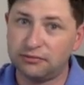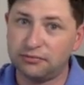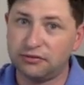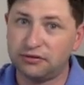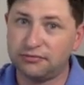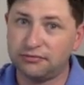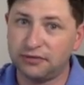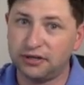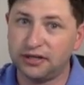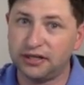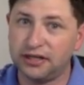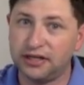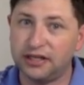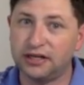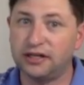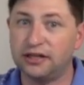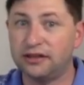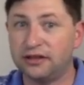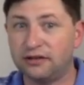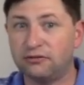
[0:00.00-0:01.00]
I put money
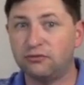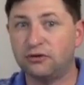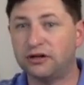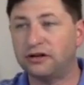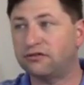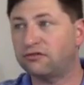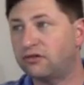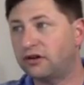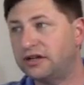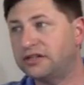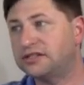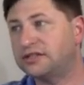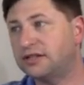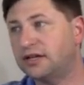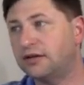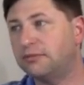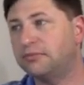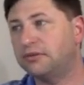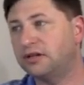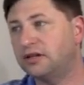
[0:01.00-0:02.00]
in, and then when it raised
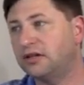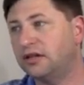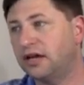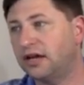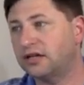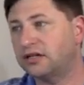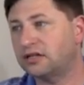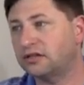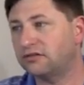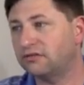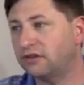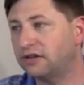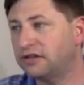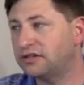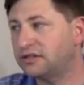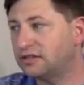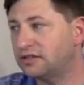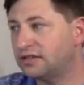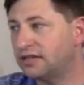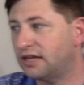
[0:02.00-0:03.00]
up, it actually
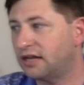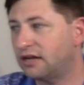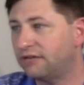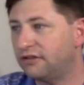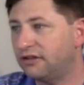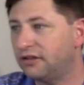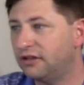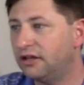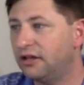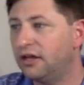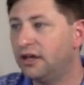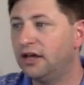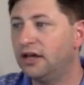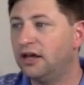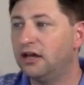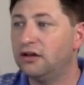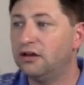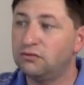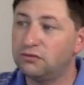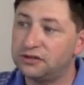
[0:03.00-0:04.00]
raised us out of it
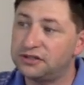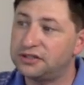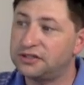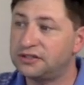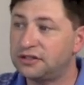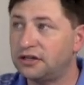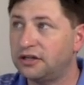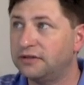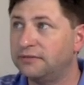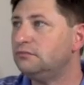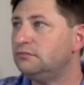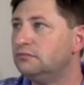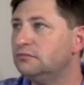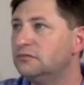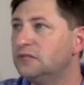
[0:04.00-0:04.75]
which is good.